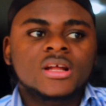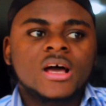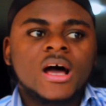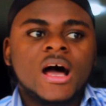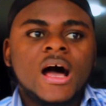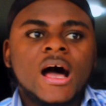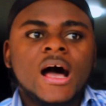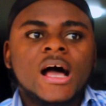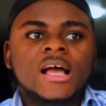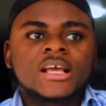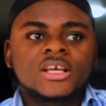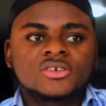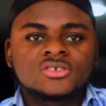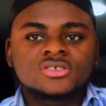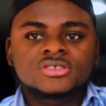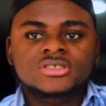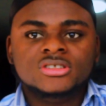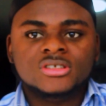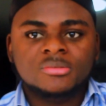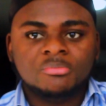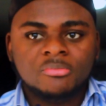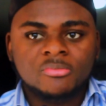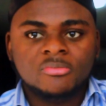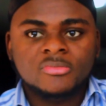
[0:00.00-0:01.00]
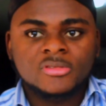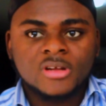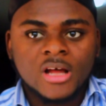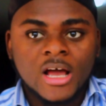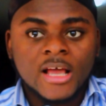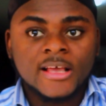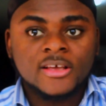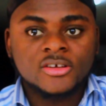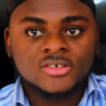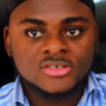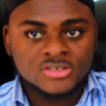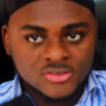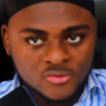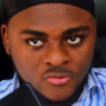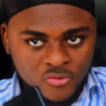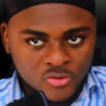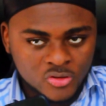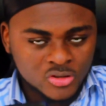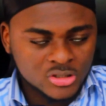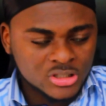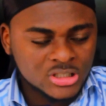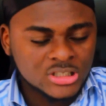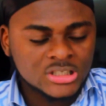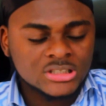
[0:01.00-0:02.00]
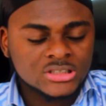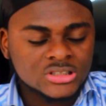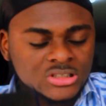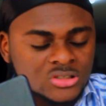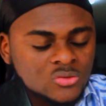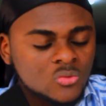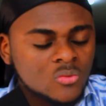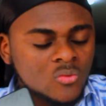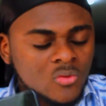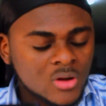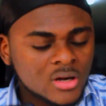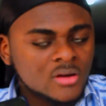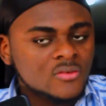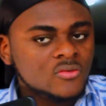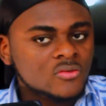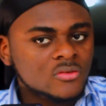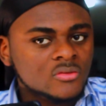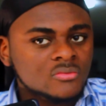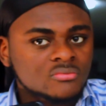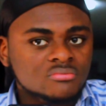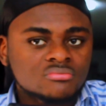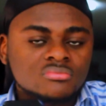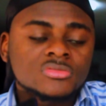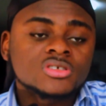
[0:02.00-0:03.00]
I use the phone. It's wonderful.